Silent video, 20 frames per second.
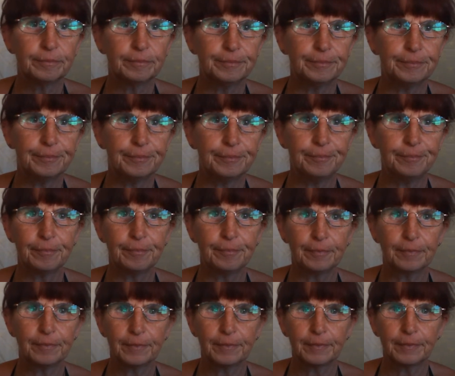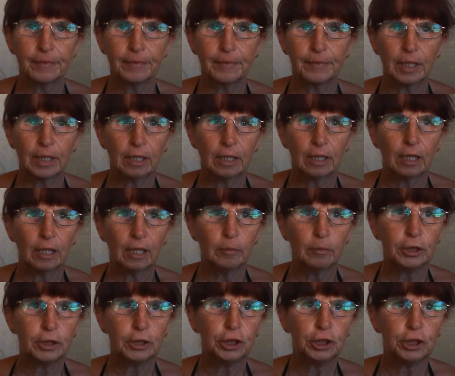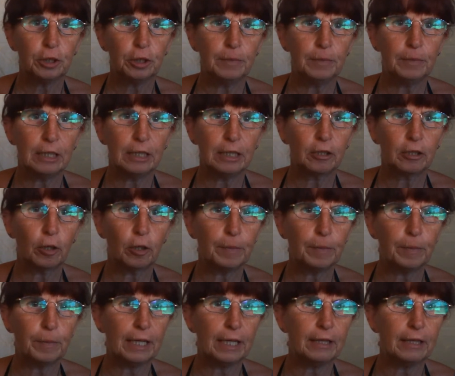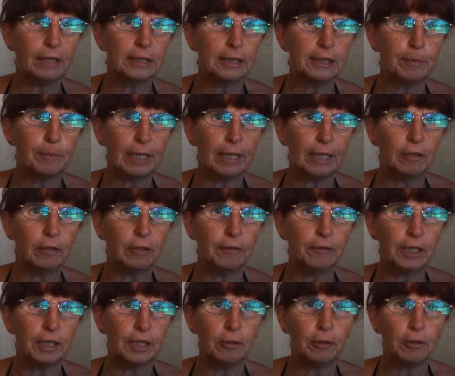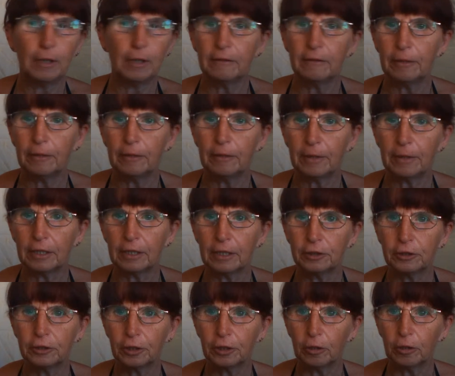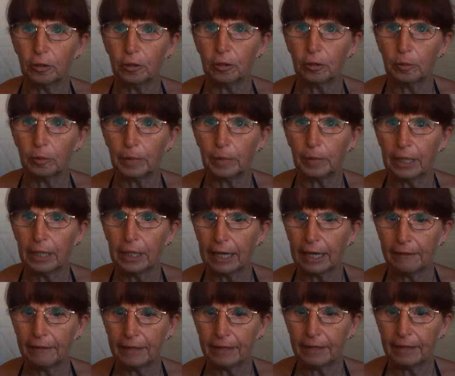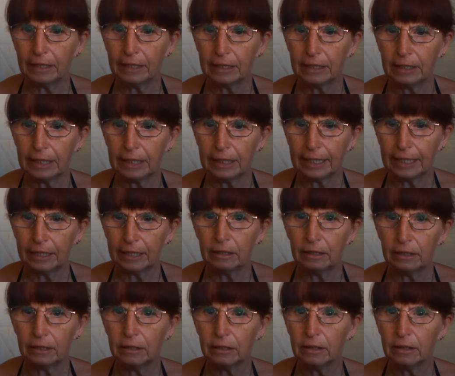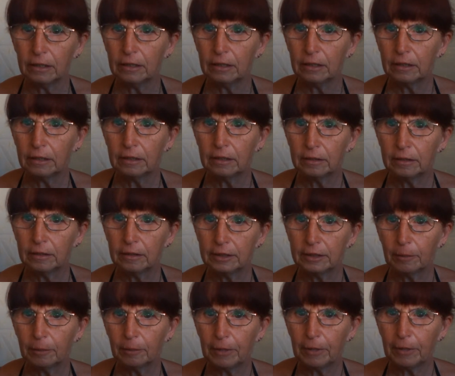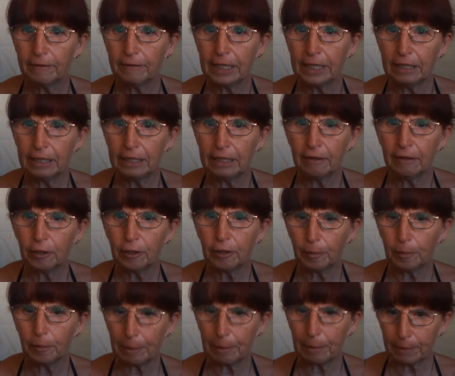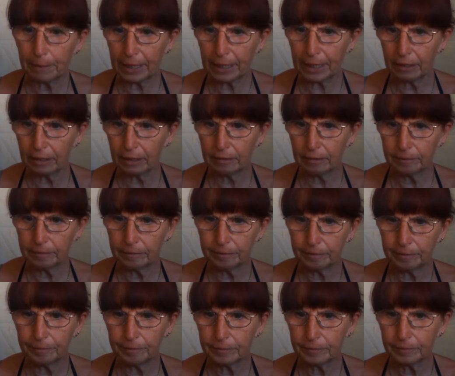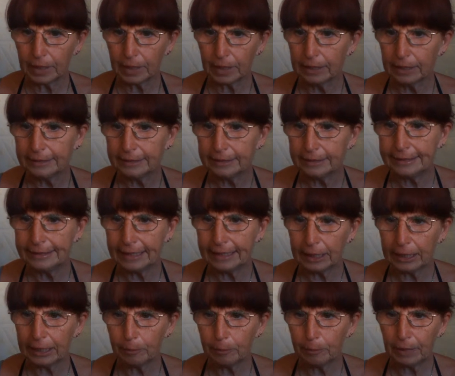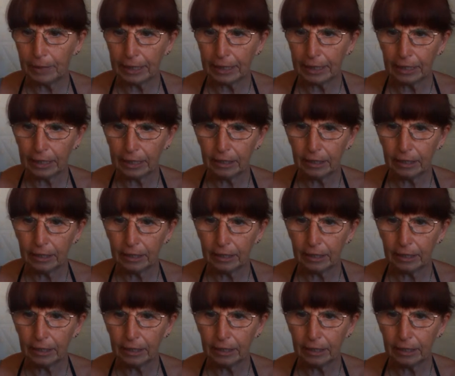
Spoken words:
I'm assuming I copy this bit on the URL at the top and then click somewhere in the comment bit. Silly me.